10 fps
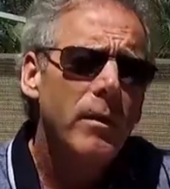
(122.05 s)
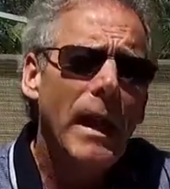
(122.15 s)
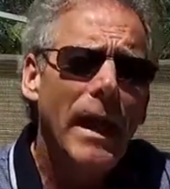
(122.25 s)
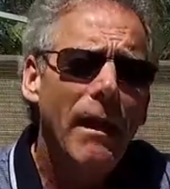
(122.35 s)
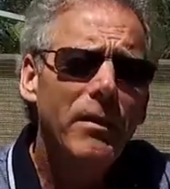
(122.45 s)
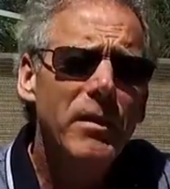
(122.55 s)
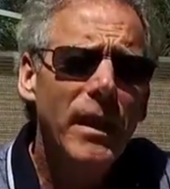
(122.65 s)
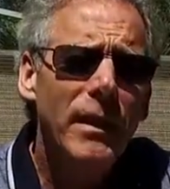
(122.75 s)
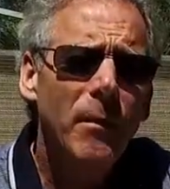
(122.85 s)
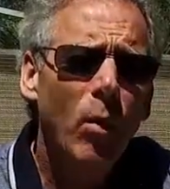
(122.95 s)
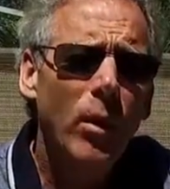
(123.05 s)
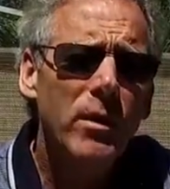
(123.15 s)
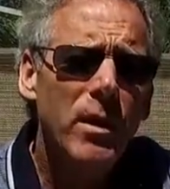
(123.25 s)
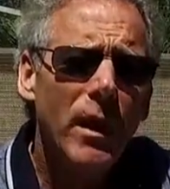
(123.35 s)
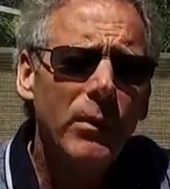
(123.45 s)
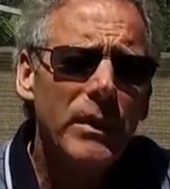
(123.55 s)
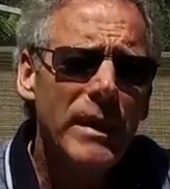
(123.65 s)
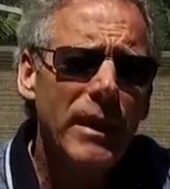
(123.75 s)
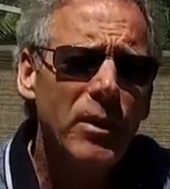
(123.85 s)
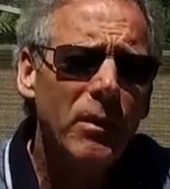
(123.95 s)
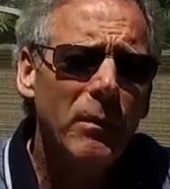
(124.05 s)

they have to sign a mortgage authorization